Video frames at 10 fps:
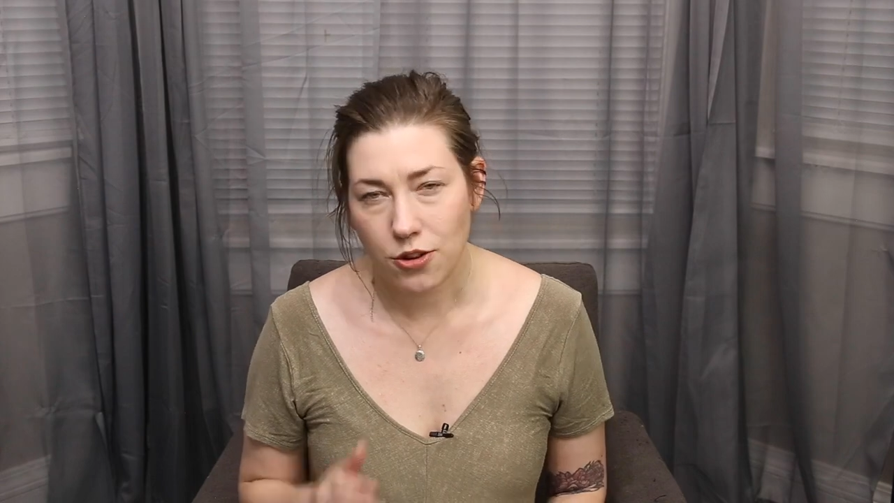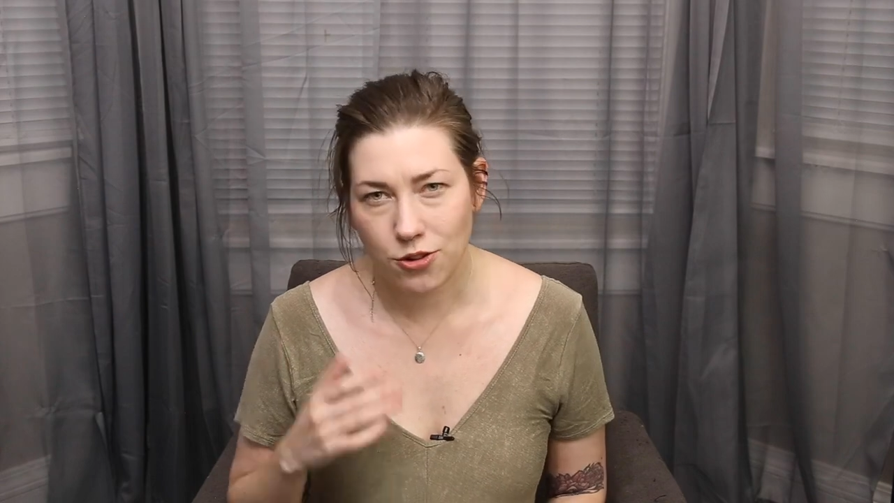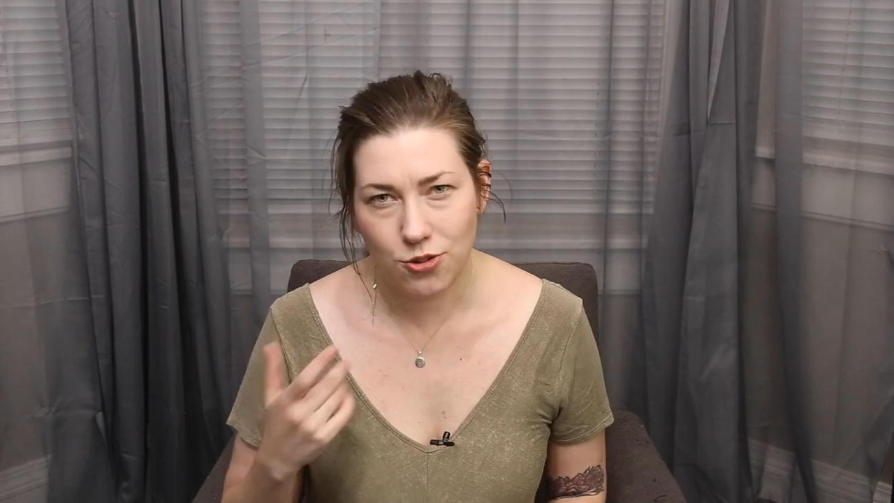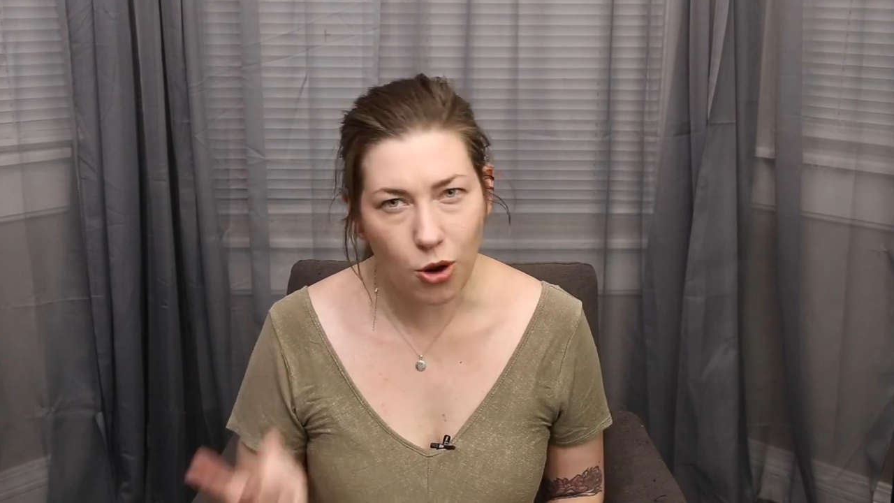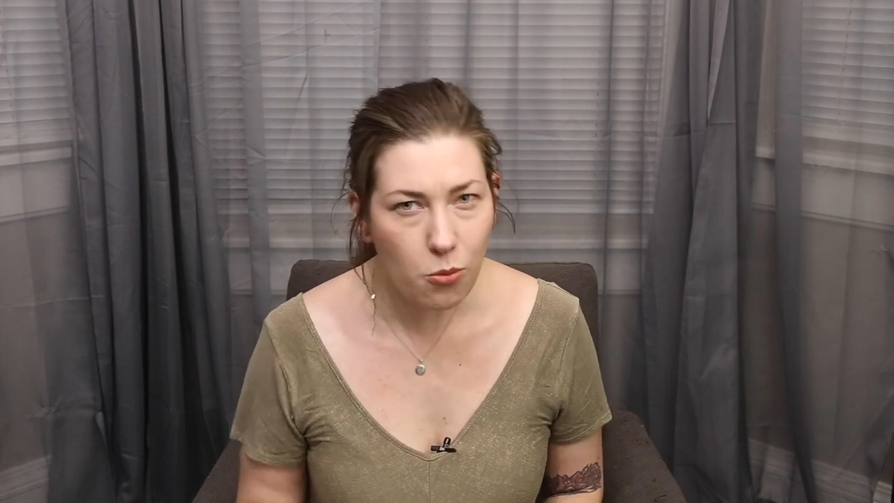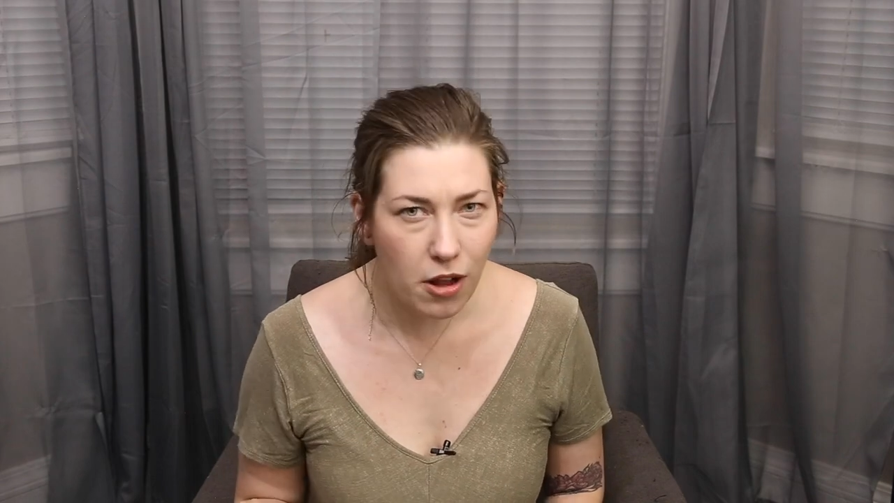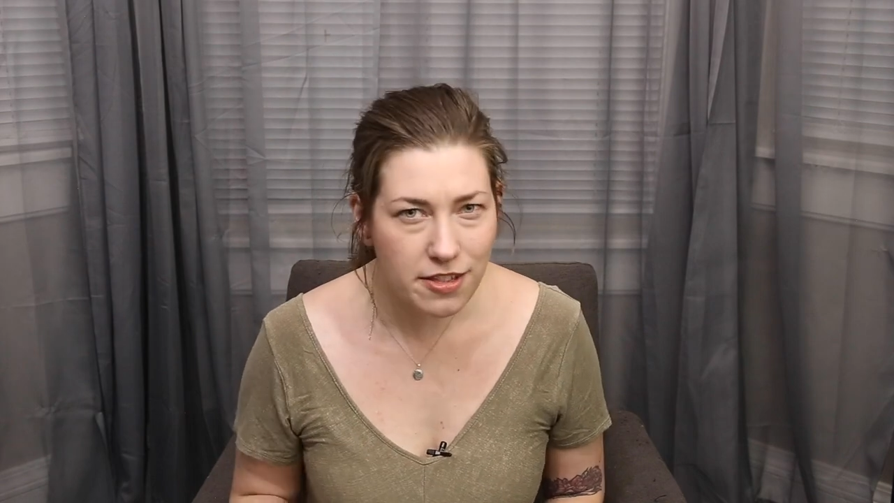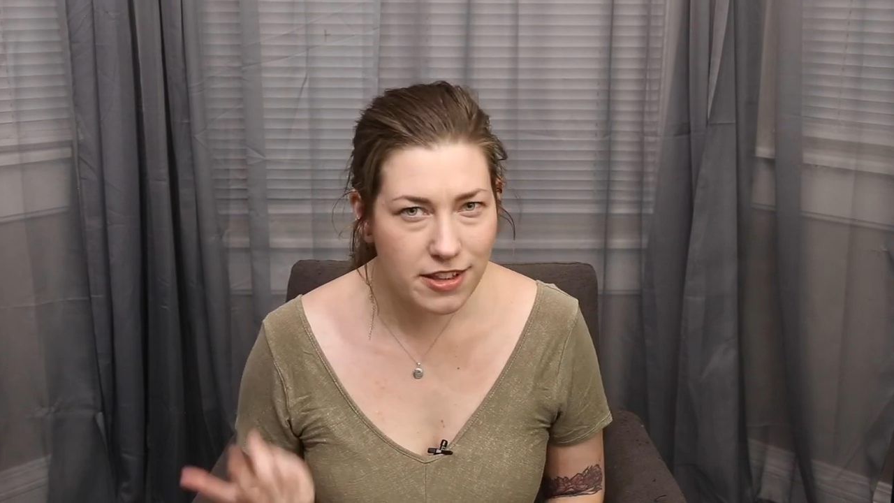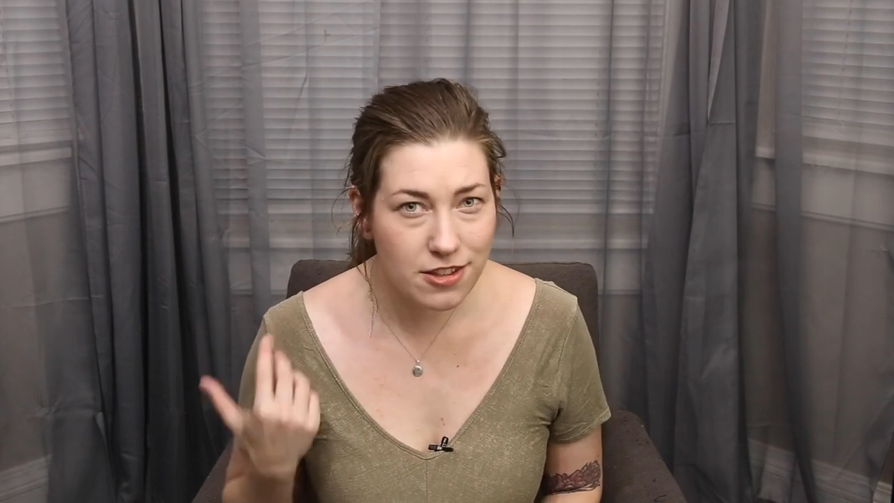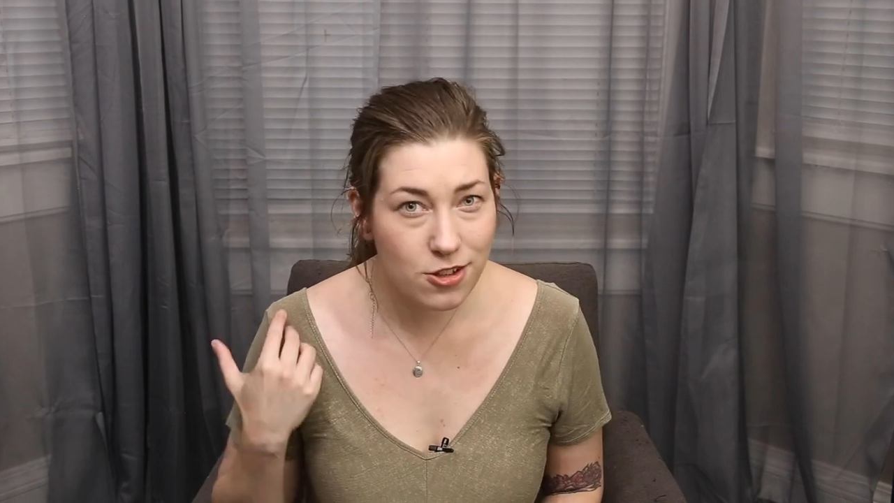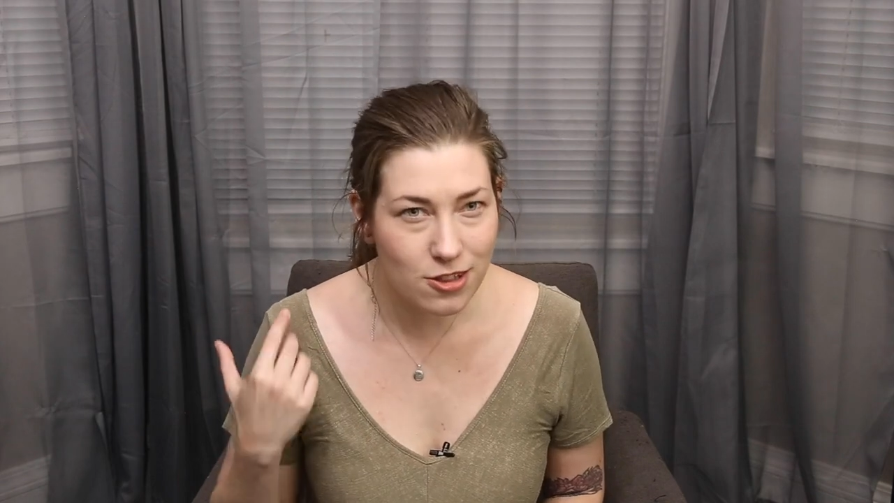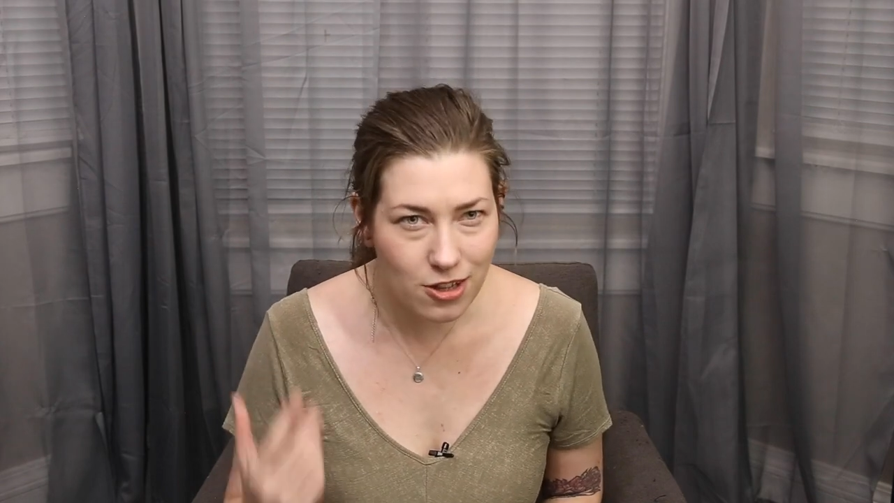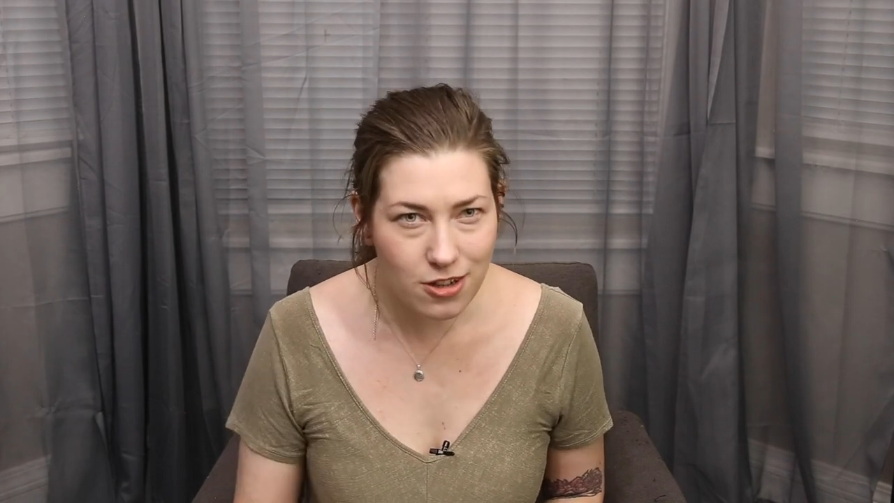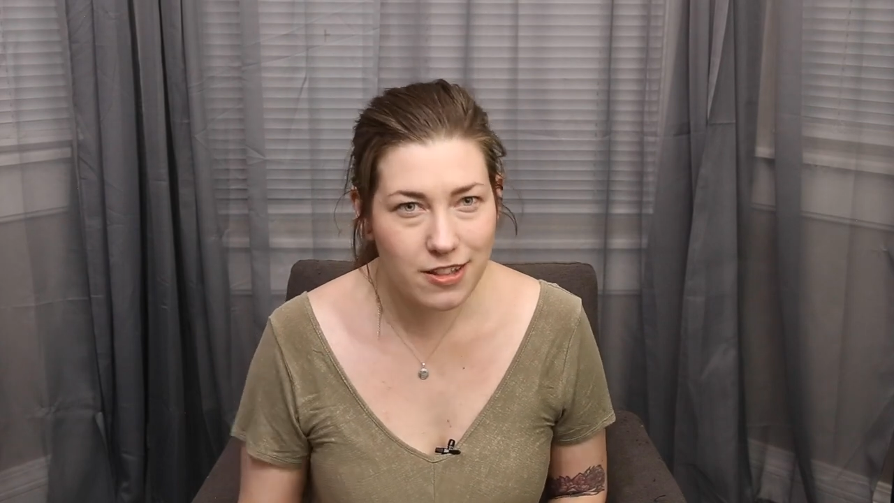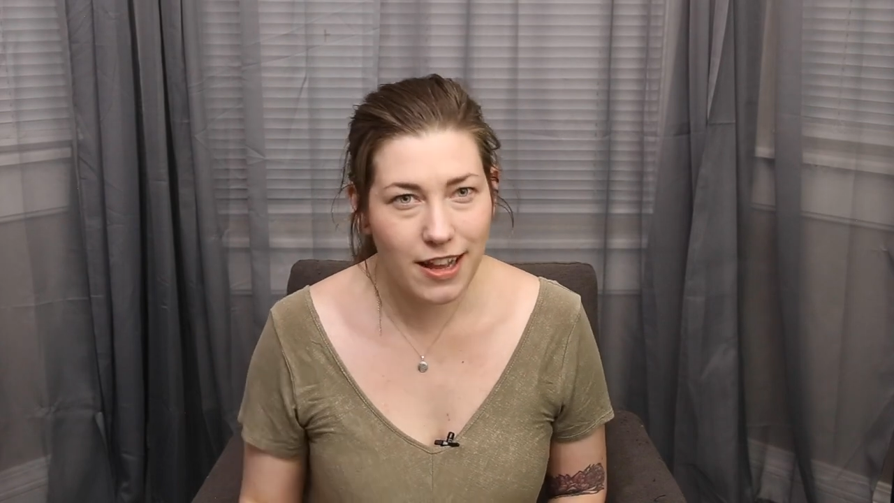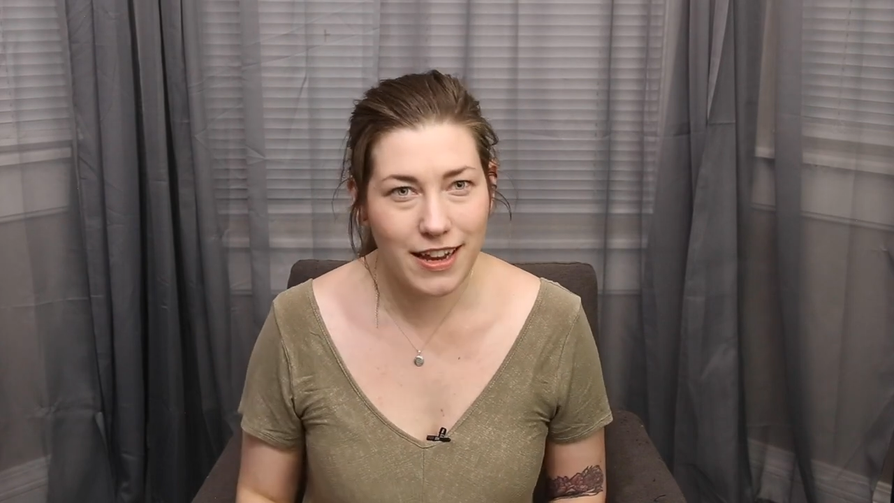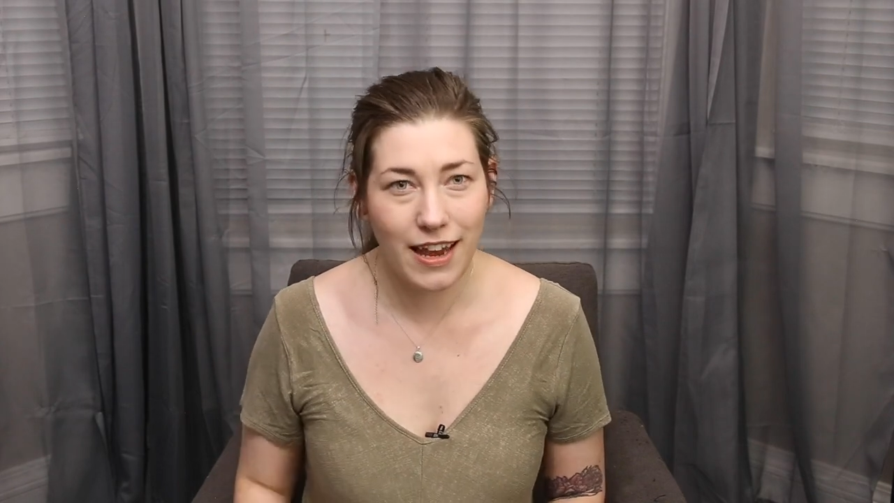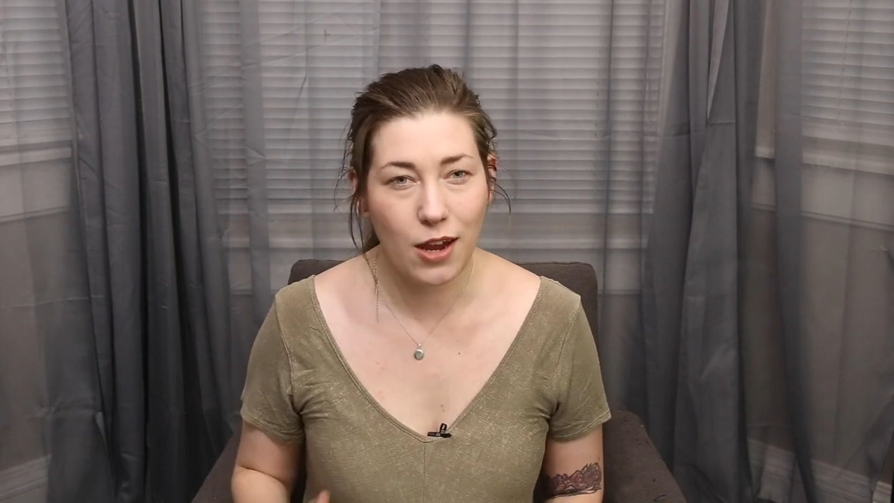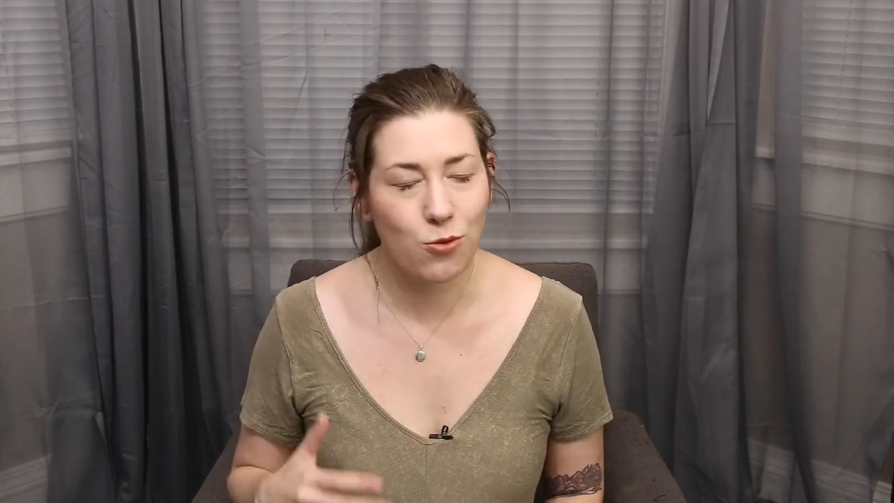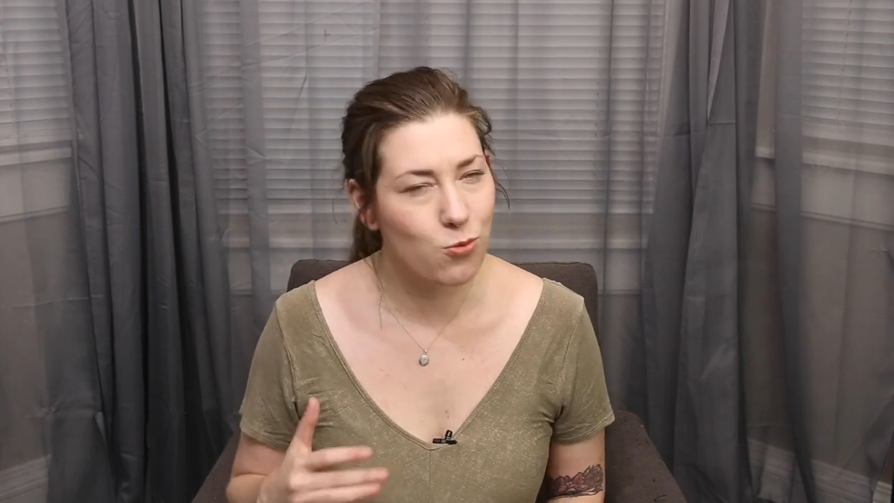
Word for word: You don't want this to look like a